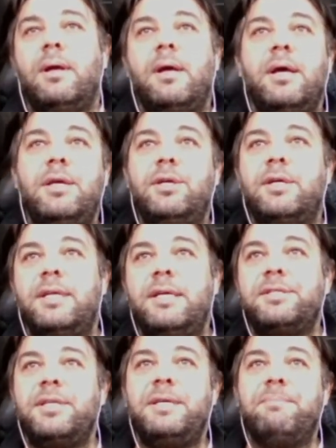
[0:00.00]
you could
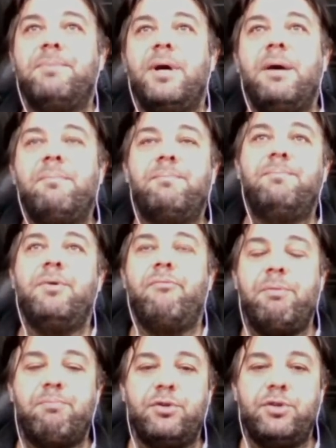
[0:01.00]
easily
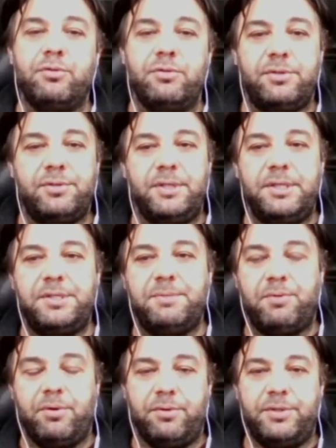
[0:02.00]
reproduce this
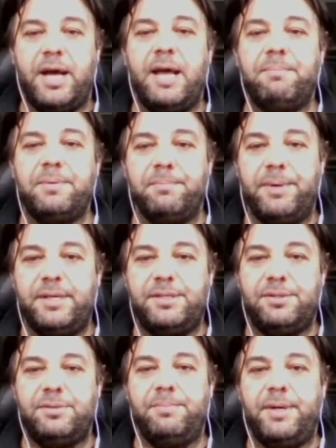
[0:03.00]
prototype
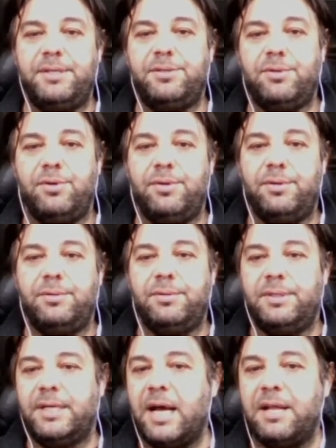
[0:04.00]
based
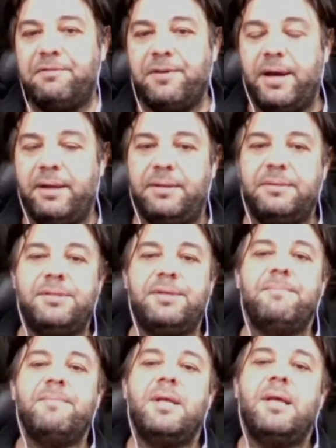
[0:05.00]
on the CAD files.
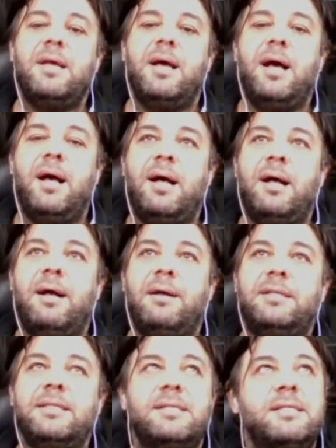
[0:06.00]

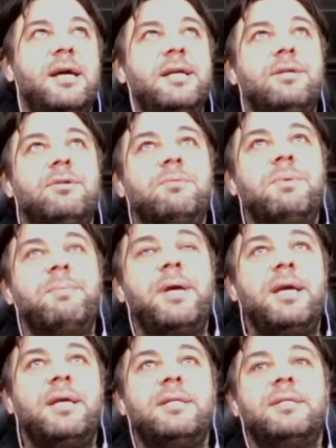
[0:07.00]
The design could be
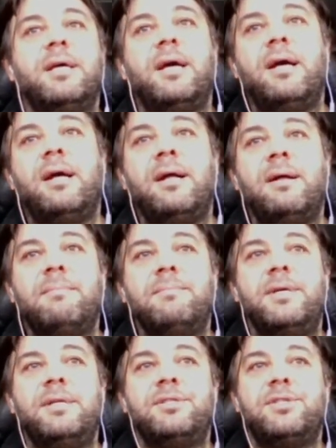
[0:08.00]
made
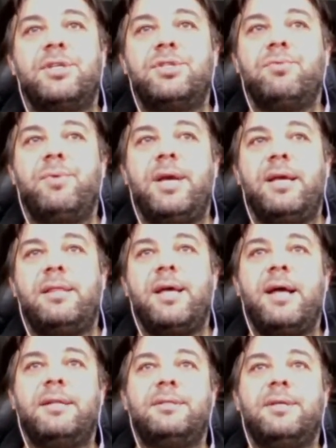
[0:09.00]
in such a way
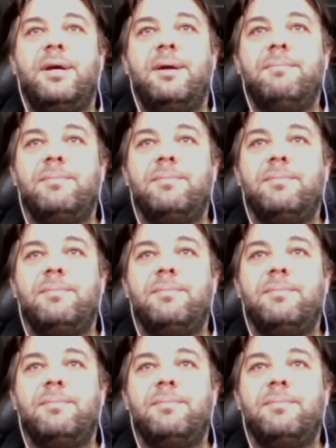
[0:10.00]
that the